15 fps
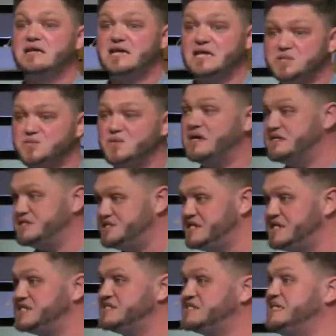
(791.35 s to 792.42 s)
Guess what?
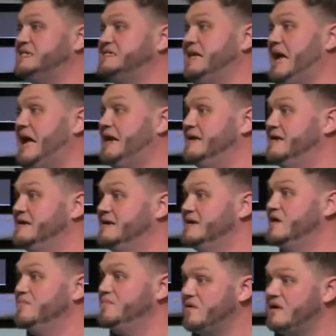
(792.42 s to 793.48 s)
Jesus did that.
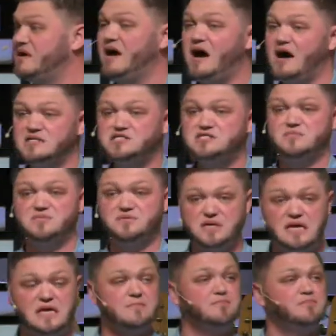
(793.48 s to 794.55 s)
Pretty awesome thing.